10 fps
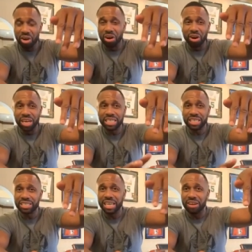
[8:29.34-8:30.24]
or, or let's
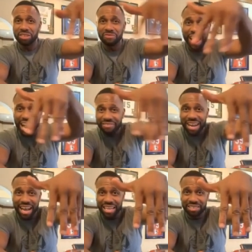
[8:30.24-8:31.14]
just say there's five
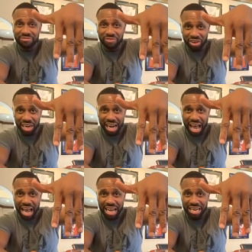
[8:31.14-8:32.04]
guys in the front
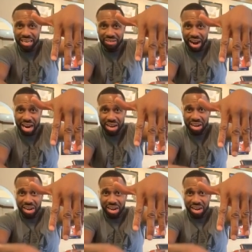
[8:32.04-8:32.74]
line, right? Yep.